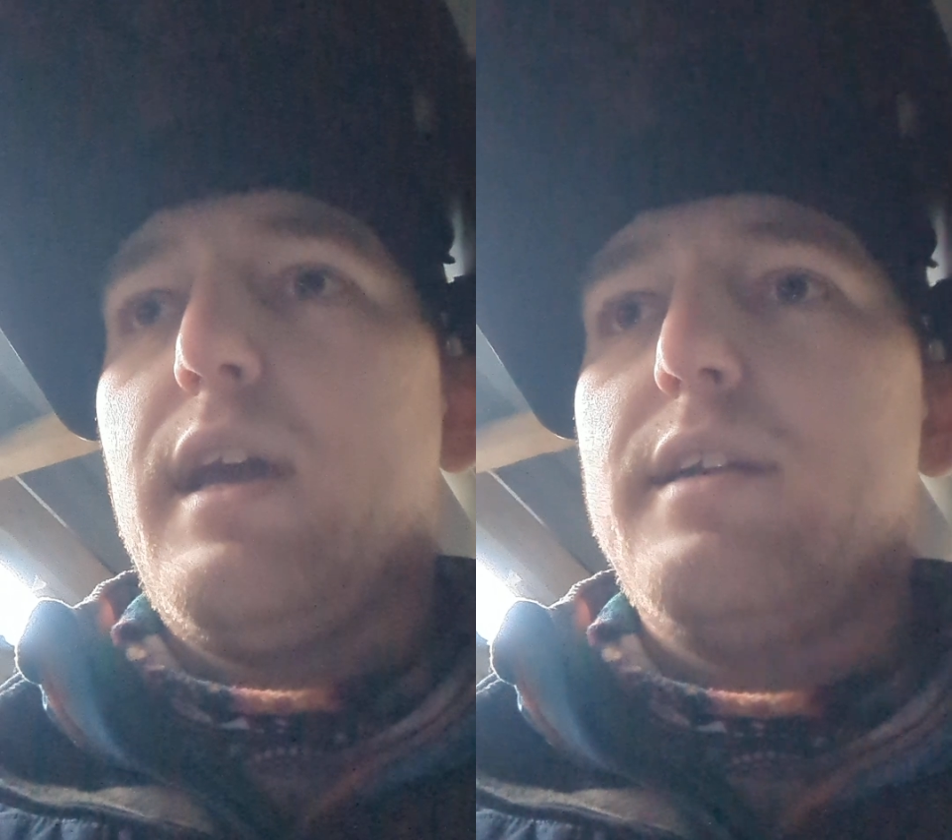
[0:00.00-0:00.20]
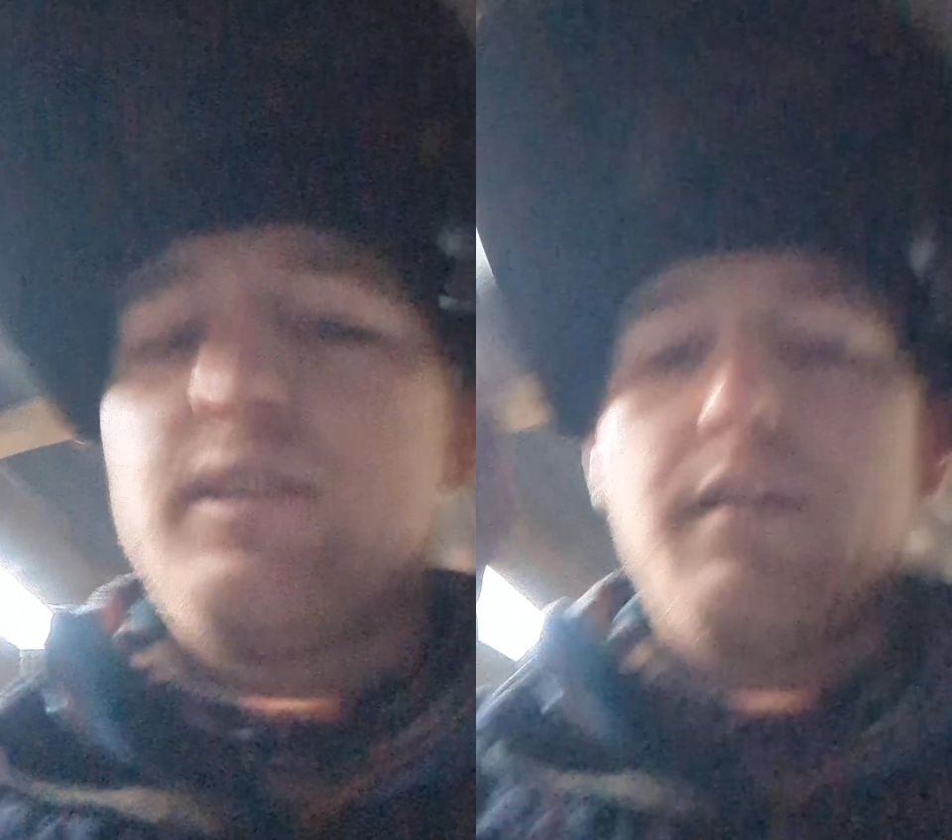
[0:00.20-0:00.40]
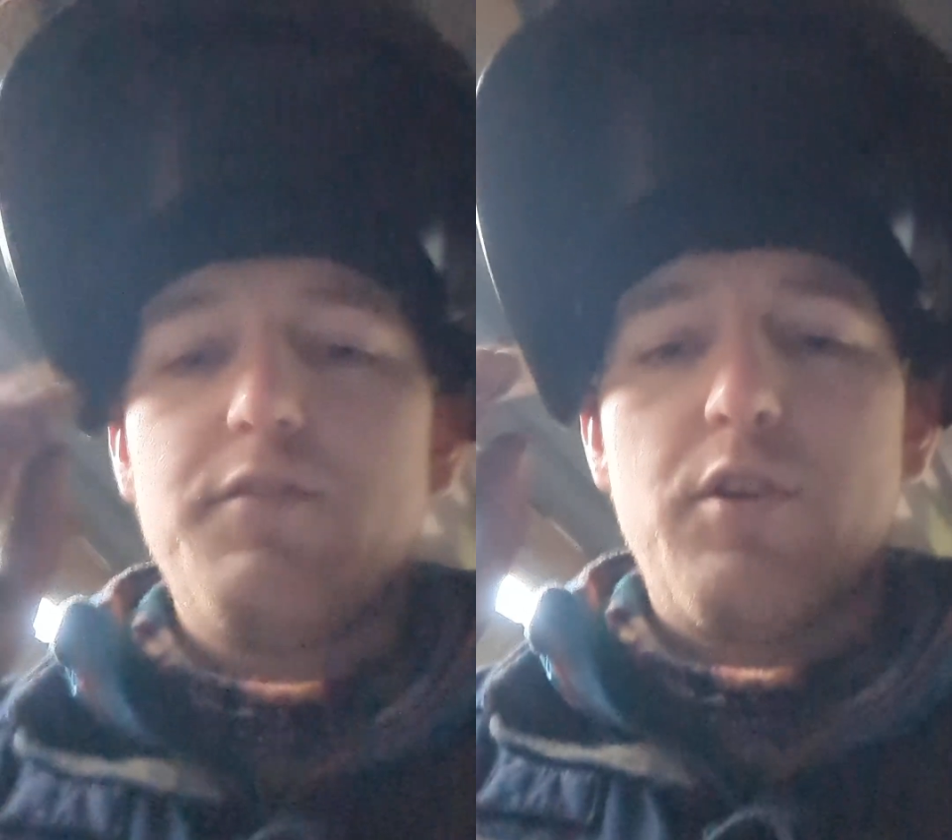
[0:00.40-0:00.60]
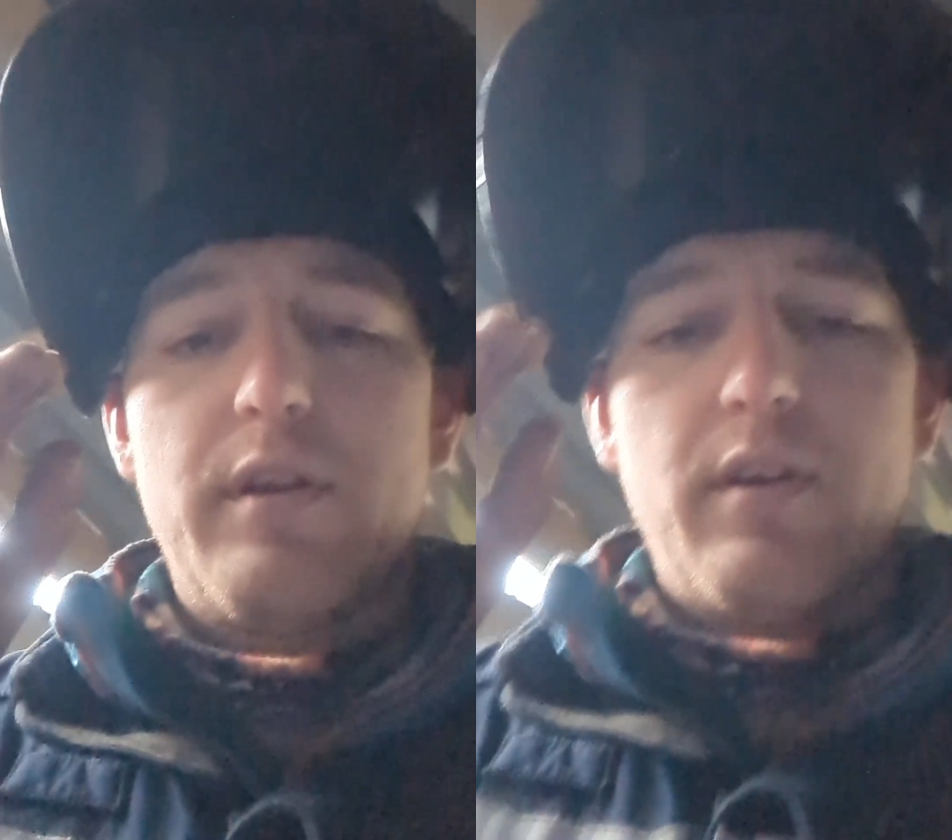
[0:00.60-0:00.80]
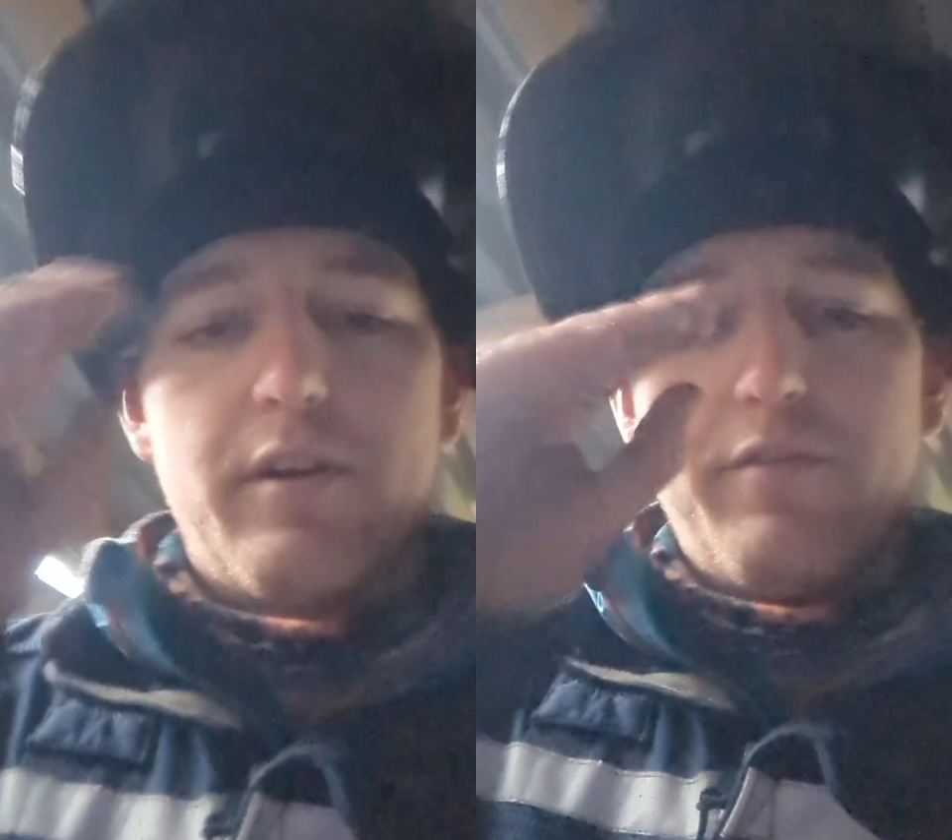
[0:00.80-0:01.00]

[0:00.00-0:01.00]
instead of doing like a